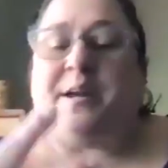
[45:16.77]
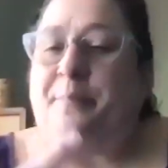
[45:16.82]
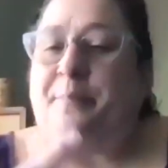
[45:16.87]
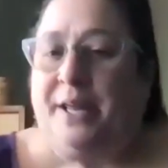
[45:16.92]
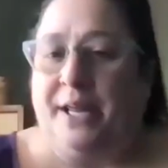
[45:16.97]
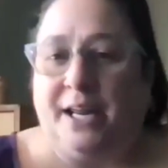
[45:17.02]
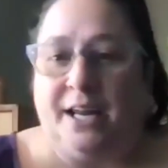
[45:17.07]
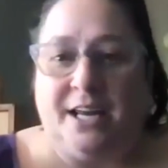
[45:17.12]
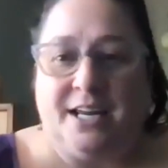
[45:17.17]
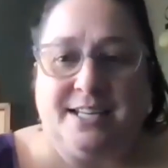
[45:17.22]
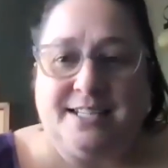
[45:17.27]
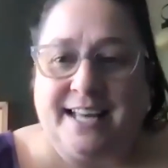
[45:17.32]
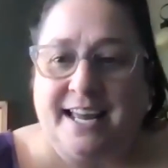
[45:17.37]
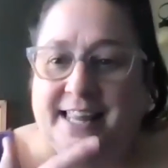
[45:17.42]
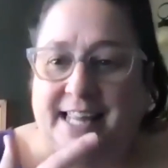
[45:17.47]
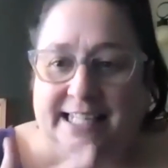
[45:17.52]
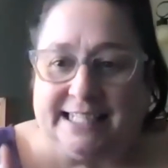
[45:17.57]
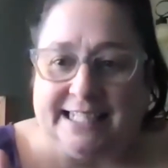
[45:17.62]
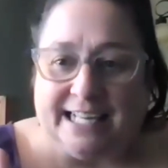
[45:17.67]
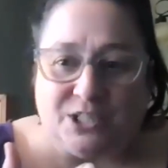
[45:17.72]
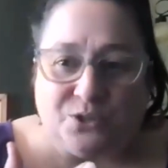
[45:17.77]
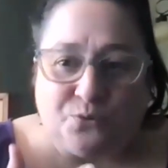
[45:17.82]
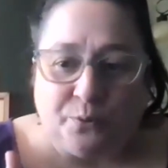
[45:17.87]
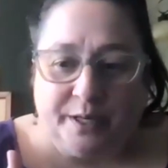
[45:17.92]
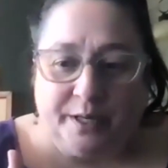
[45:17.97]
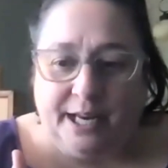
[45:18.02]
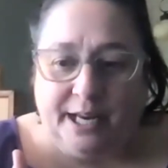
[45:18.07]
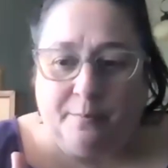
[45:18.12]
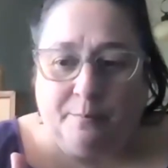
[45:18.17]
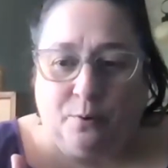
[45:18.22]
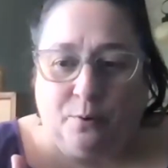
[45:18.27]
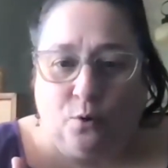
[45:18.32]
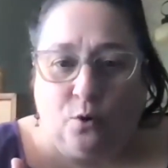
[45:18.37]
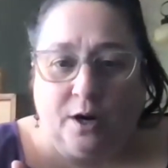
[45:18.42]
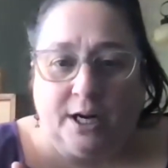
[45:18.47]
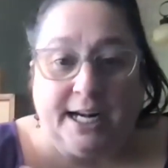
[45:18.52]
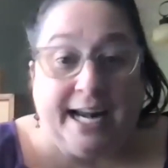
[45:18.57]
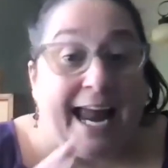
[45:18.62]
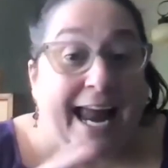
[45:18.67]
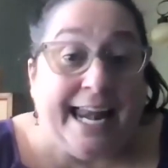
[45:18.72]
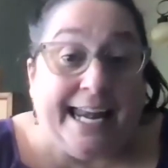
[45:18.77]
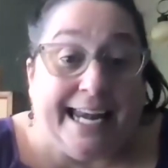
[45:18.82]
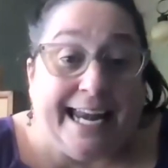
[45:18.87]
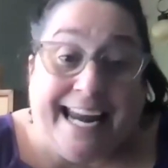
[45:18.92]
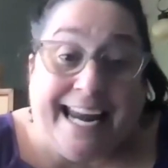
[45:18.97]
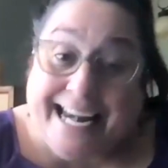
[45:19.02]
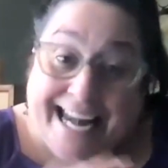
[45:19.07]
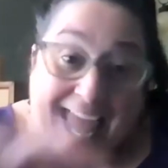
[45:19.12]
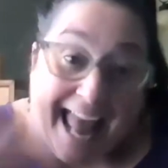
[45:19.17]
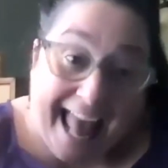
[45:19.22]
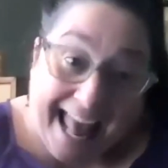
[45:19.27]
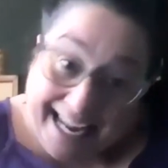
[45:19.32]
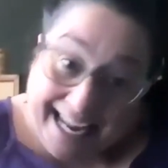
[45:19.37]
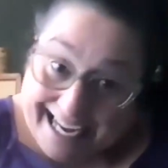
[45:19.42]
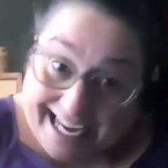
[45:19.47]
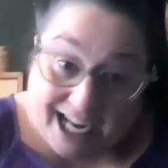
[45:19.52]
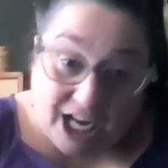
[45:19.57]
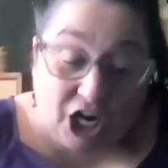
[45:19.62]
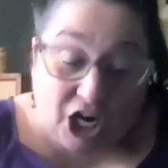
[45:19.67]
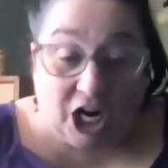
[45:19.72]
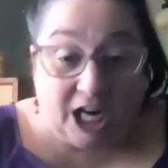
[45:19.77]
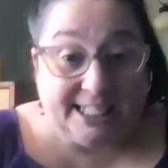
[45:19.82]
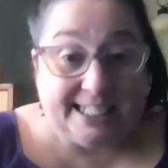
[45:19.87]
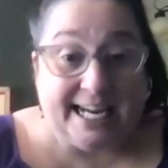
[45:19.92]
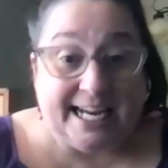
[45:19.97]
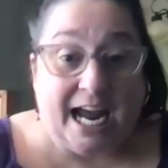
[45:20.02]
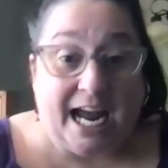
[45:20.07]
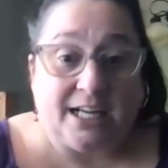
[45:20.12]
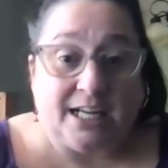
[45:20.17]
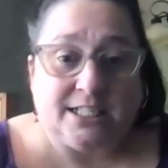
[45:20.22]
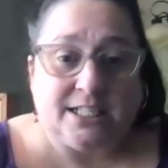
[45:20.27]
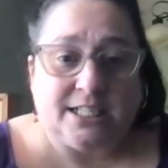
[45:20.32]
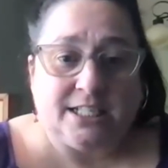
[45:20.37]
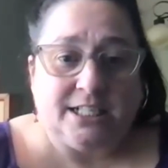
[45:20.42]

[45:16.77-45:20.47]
Ps. I think that's really important. And in any context,